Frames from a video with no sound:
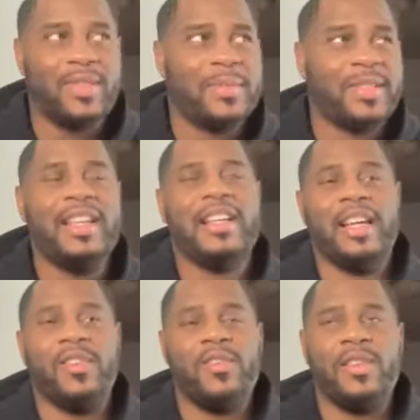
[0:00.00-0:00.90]
what I'm saying.
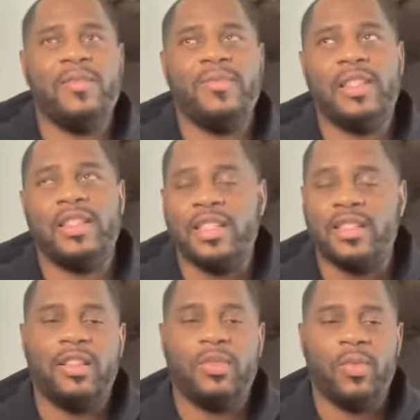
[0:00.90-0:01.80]
Like, it's
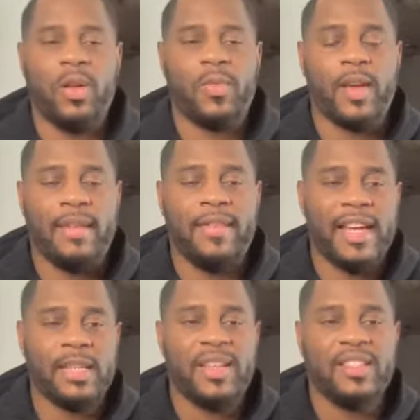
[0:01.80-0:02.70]
nothing wrong with having
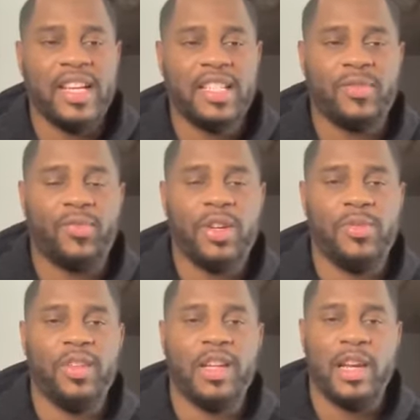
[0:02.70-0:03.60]
expectations for
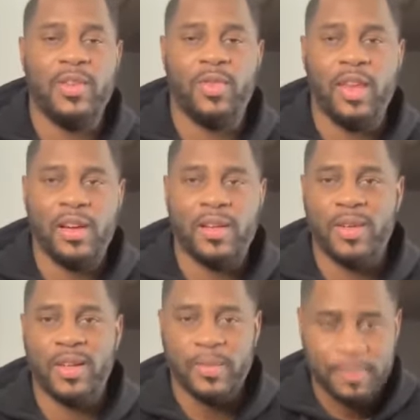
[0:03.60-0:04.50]
you within the new year,
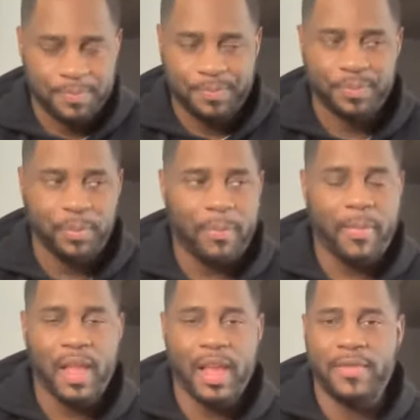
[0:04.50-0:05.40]
but
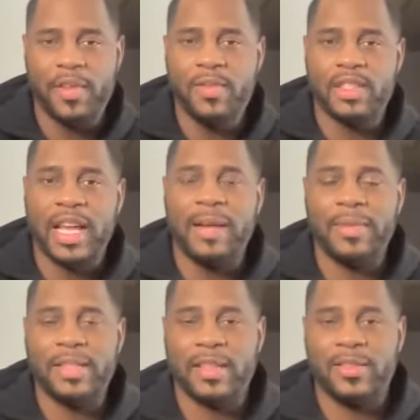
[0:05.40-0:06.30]
if you
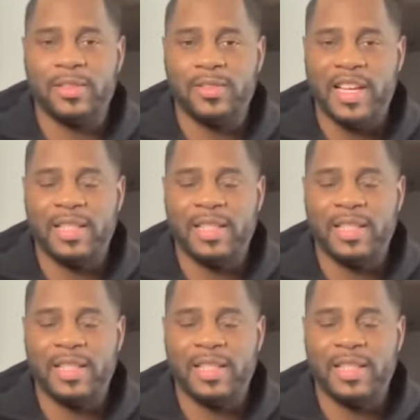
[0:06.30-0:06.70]
establish those new